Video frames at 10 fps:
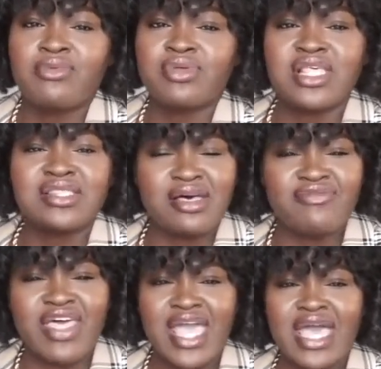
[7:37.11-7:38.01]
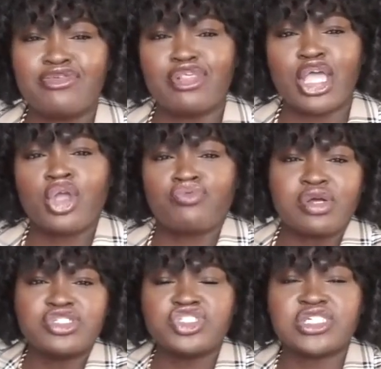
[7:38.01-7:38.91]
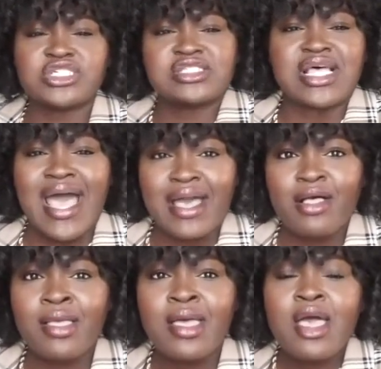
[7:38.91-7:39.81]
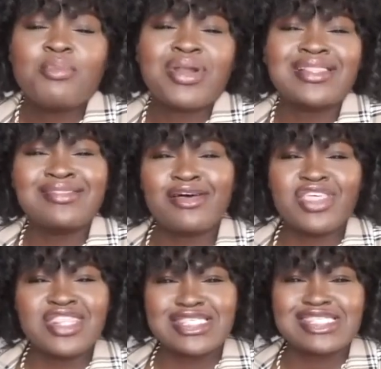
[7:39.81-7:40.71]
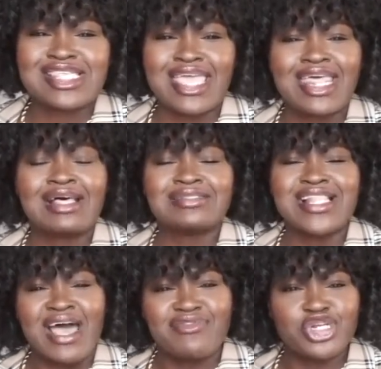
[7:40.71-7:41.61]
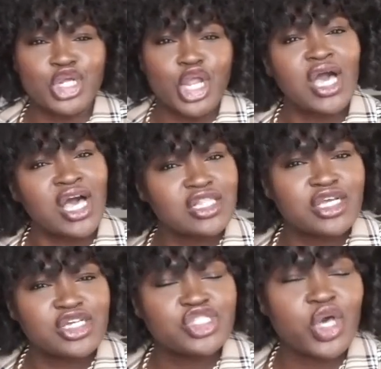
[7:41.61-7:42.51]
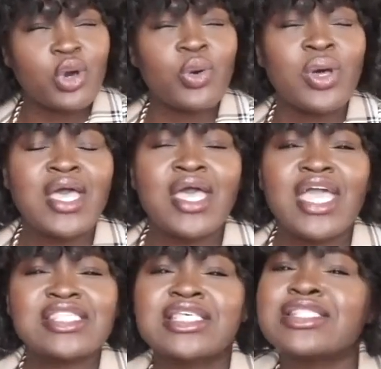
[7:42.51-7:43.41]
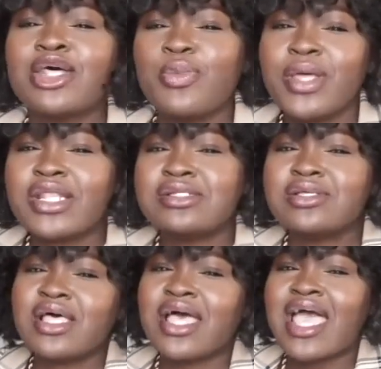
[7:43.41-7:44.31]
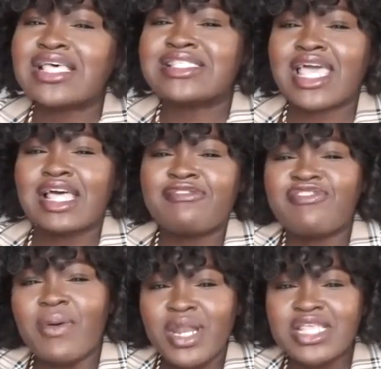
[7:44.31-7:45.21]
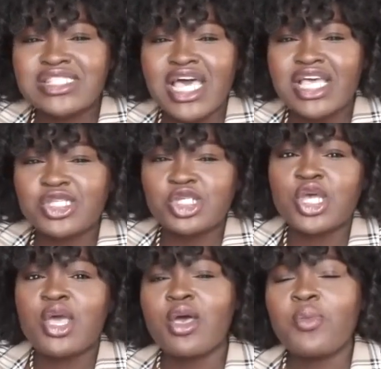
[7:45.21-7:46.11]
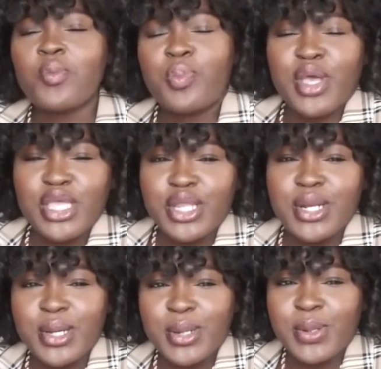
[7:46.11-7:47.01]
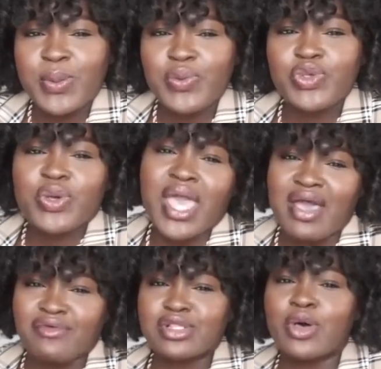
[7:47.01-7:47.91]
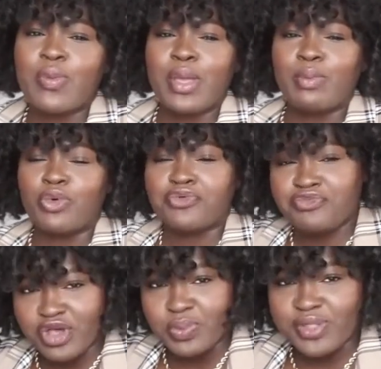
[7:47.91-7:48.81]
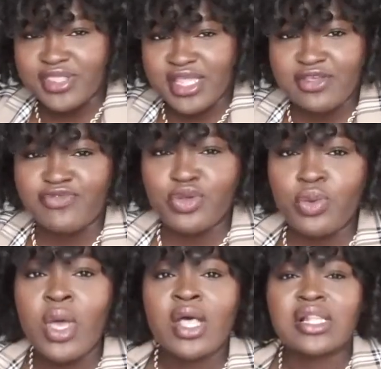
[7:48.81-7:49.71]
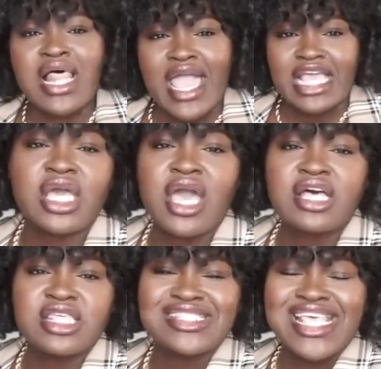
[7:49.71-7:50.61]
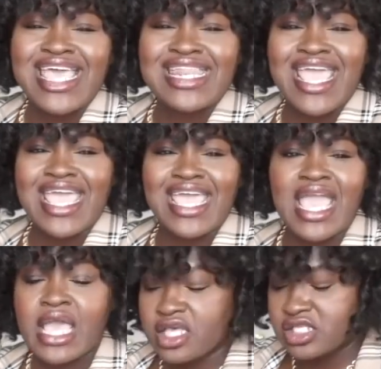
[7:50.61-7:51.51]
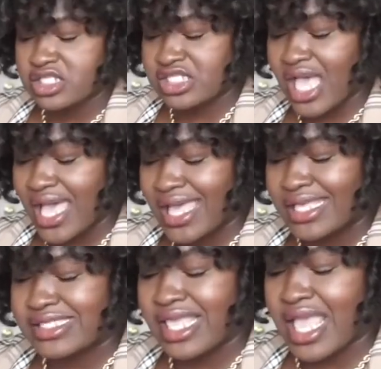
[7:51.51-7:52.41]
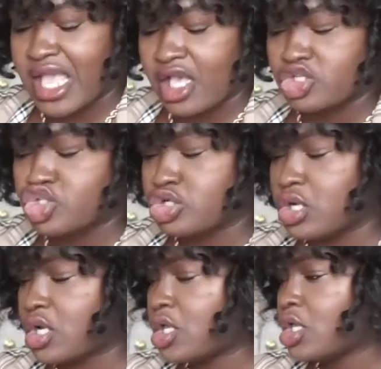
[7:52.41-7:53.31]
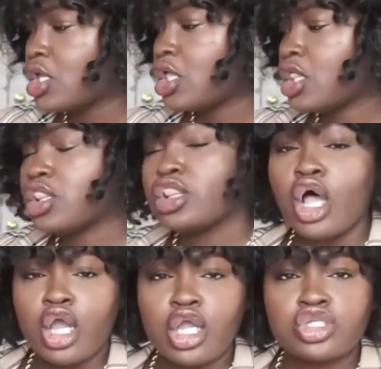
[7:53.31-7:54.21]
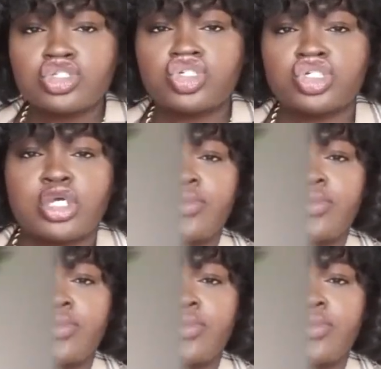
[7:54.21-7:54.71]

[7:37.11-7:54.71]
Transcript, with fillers: I really love that kind of like grungier style, but I love that this is like in a lavender color. So it's a little bit, has like a feminine touch, but you know, you could have a little bit more fun with it if you like. I got this in a size extra large.